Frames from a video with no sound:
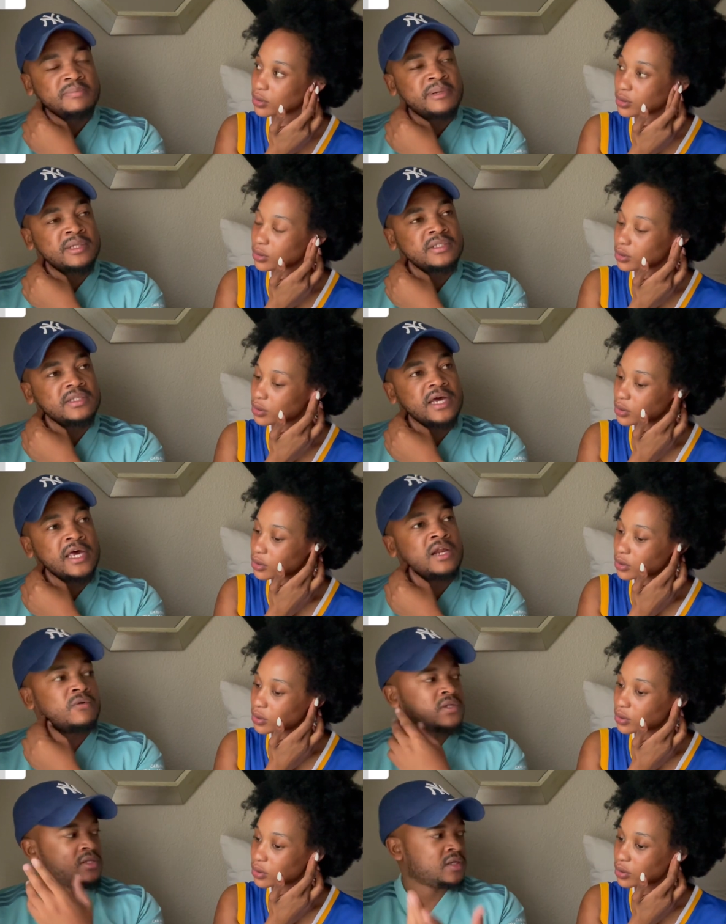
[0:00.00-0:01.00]
Speaker 1: but and i
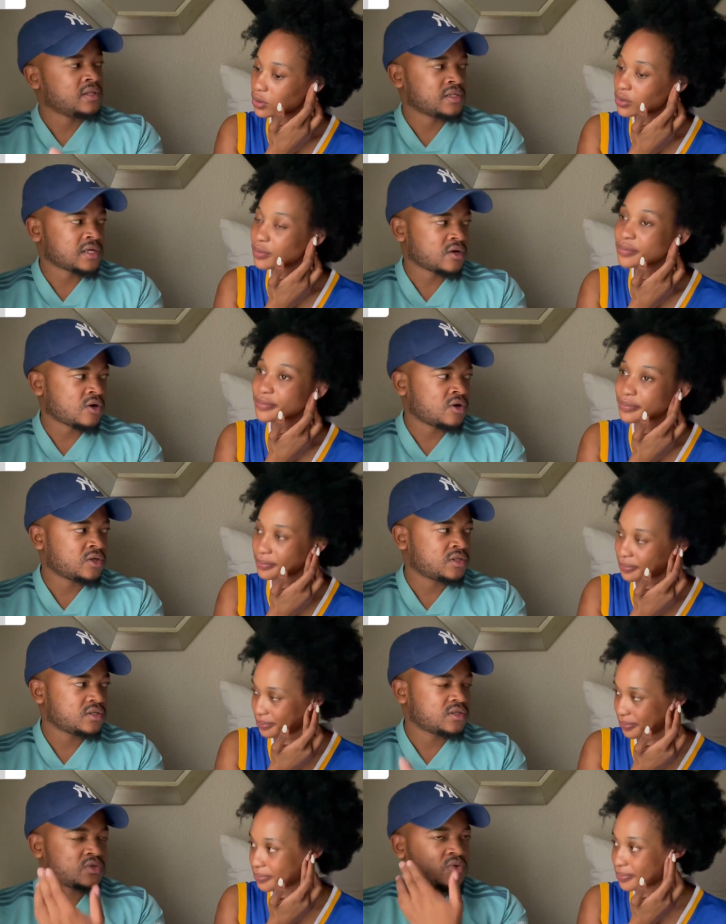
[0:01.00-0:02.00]
was seeing the
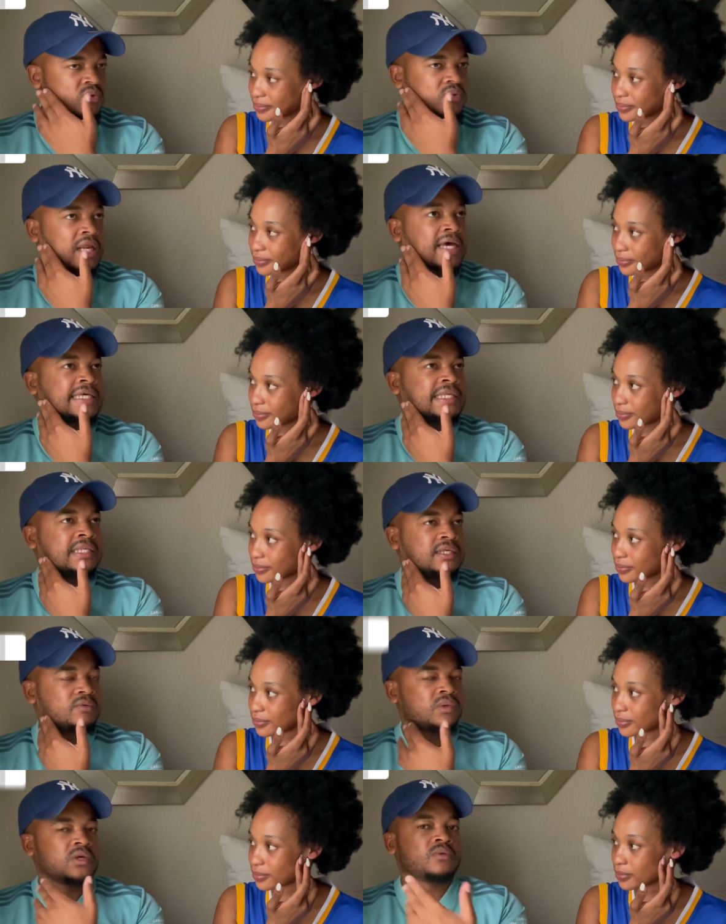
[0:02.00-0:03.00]
psychologist so luckily
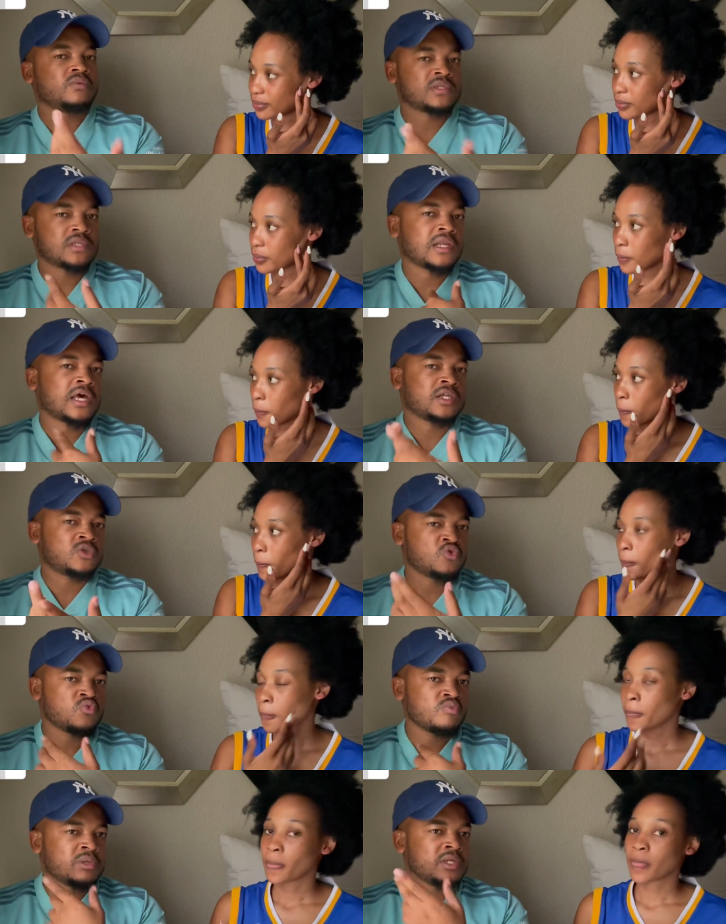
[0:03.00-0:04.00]
we, we still had
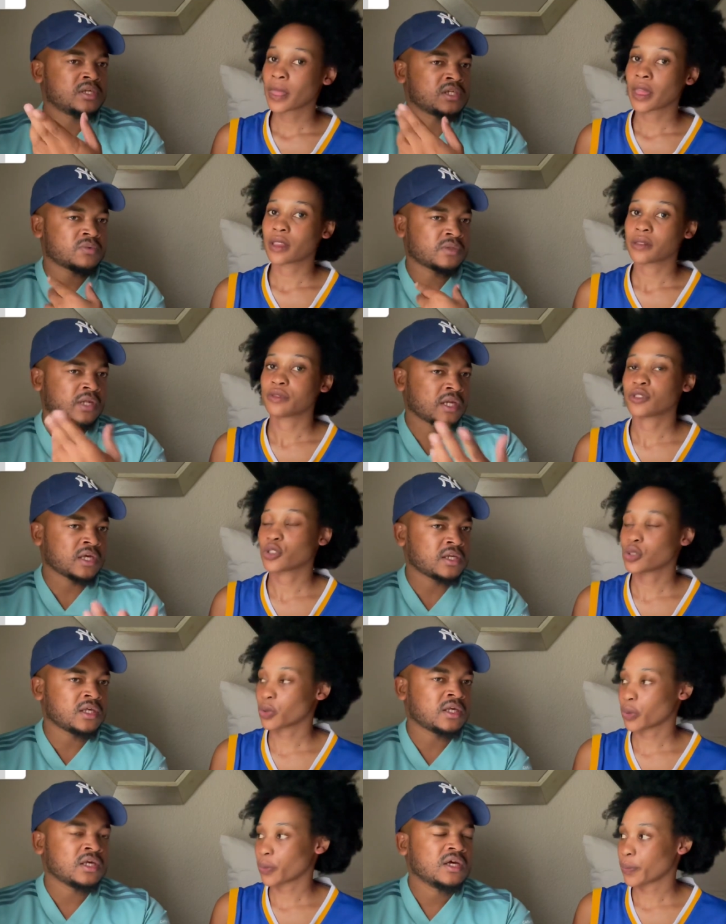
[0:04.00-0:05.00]
zoom meetings with the for lady
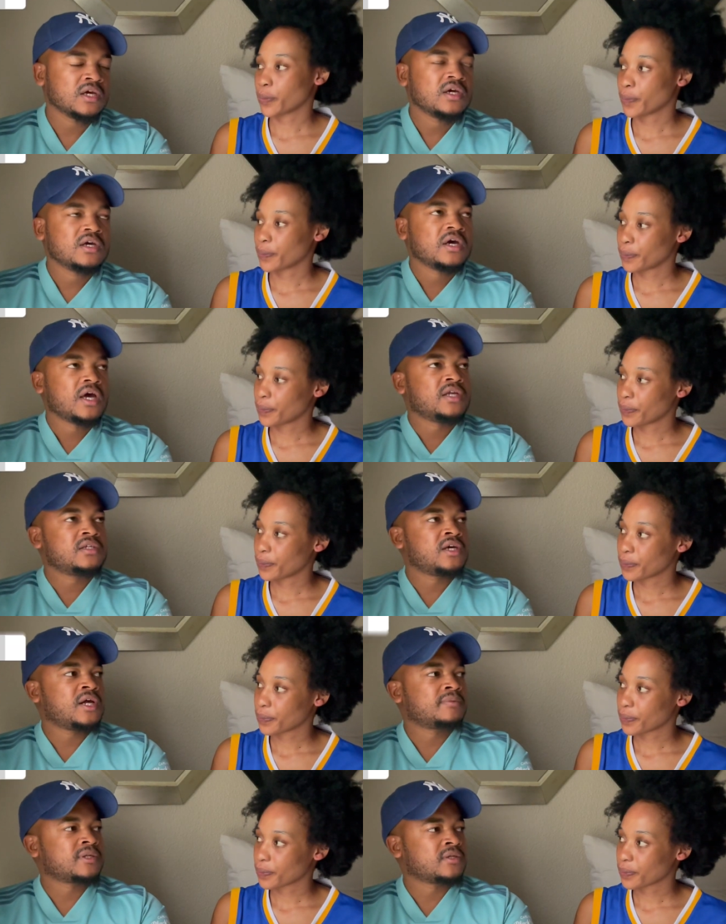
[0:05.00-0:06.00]
sure. and she
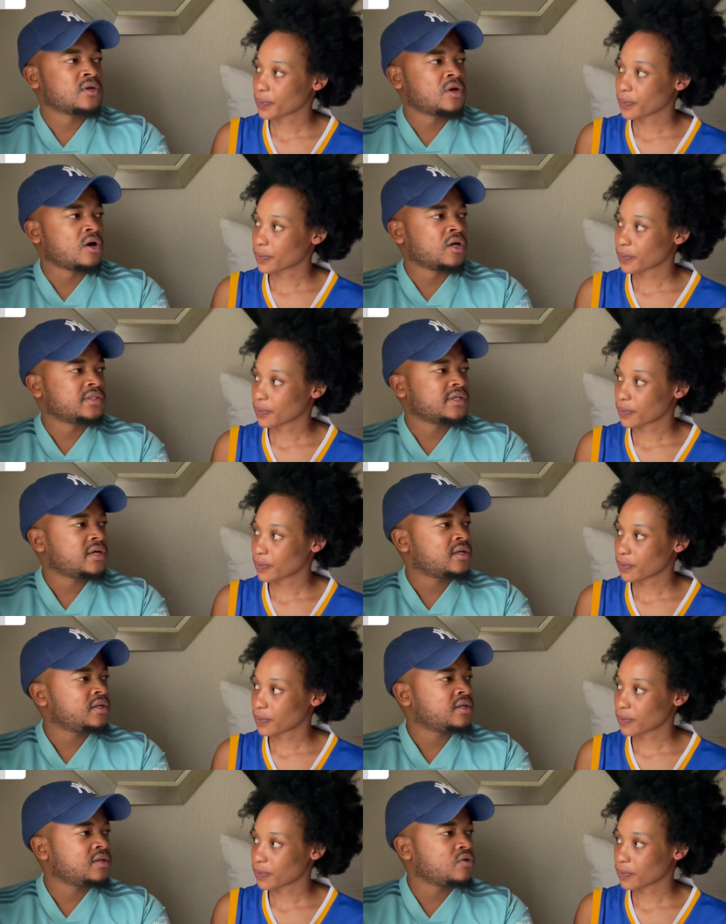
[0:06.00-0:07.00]
helped out a lot
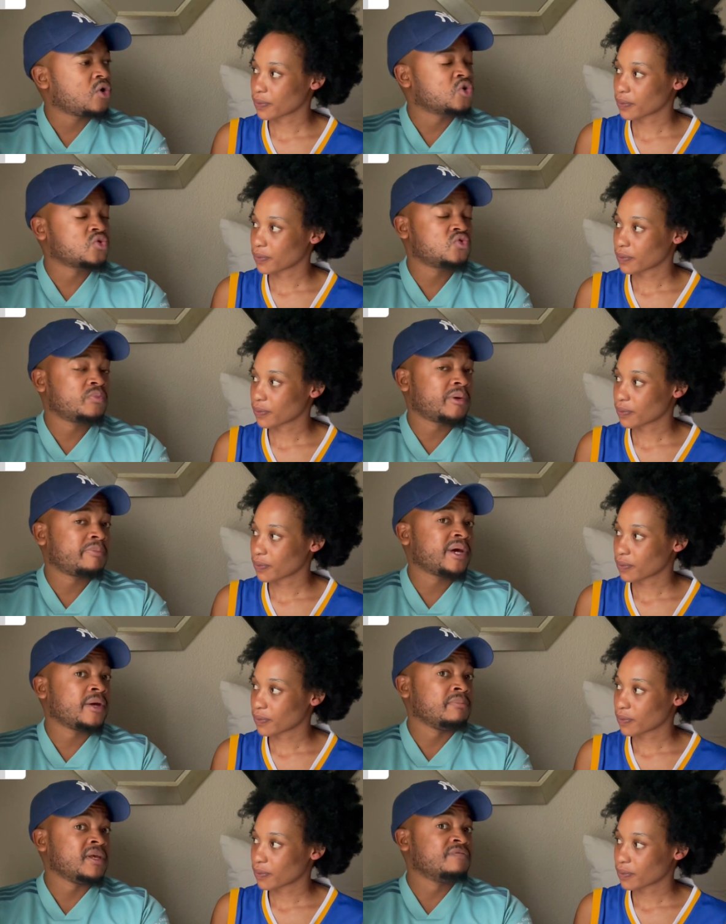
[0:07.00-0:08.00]
and also to prepare
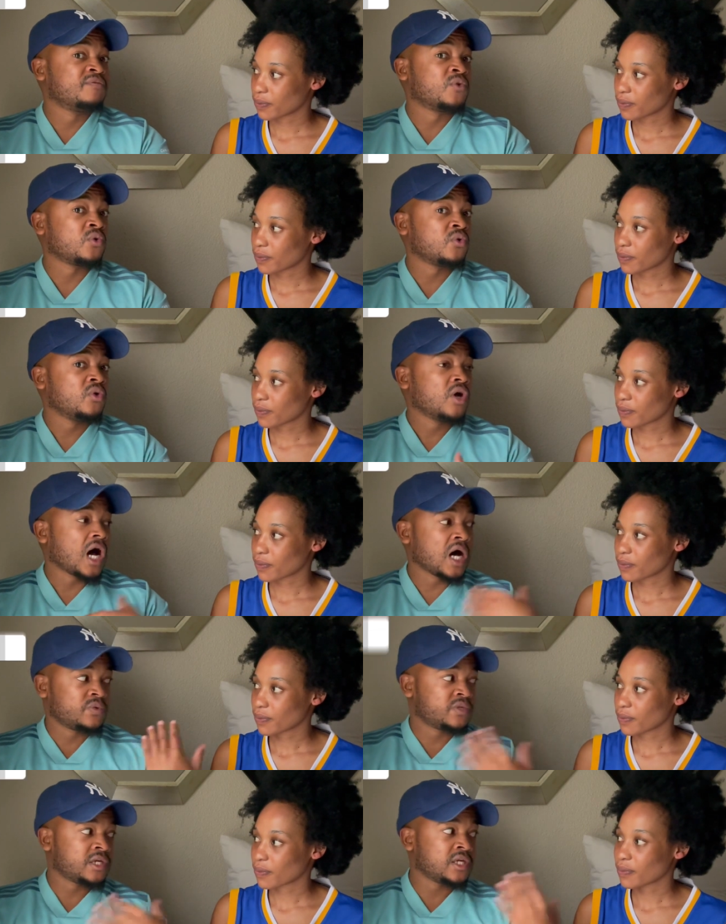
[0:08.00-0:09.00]
me for our
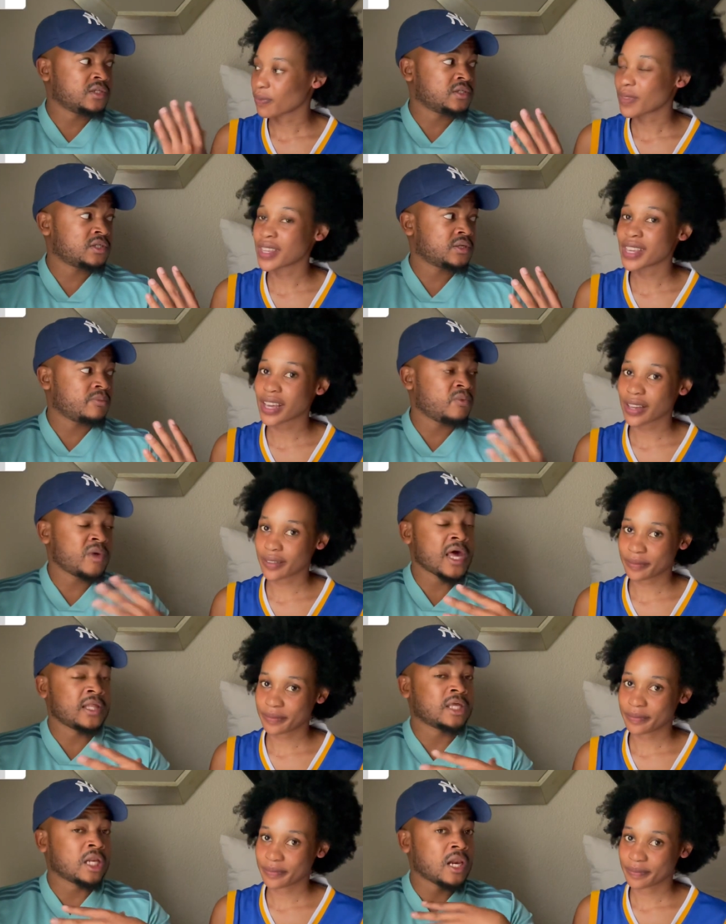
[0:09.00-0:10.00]
relationship yeah we
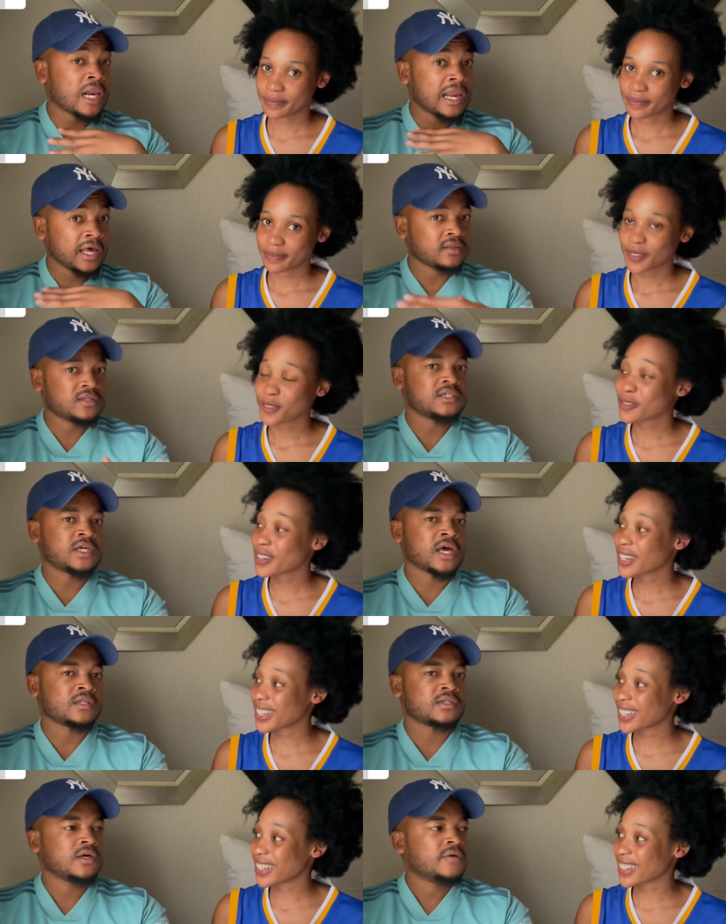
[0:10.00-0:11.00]
had that lengthy chat
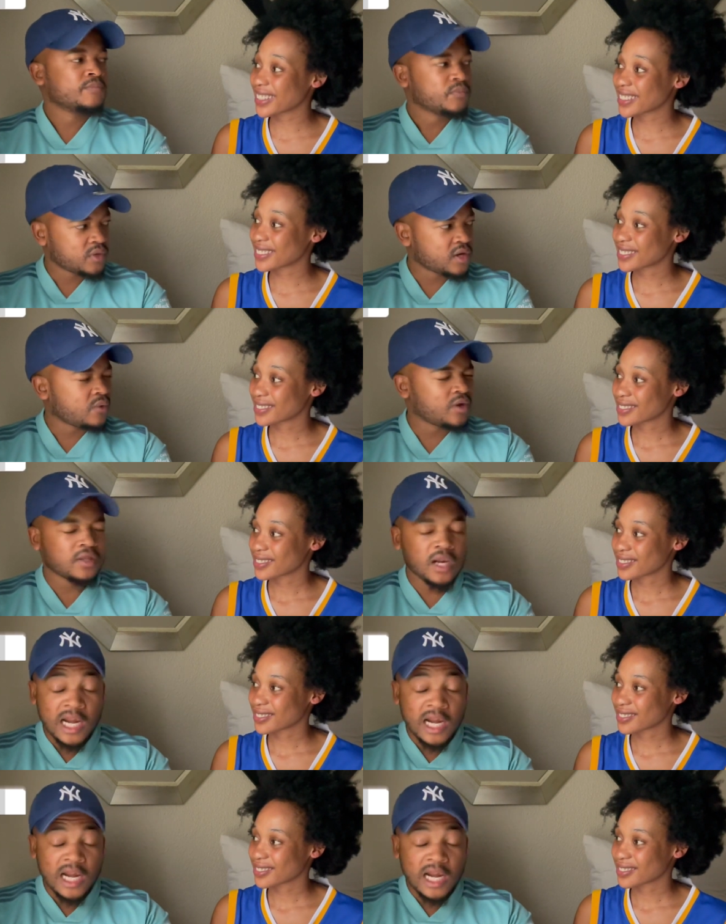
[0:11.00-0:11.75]
really yeah we had a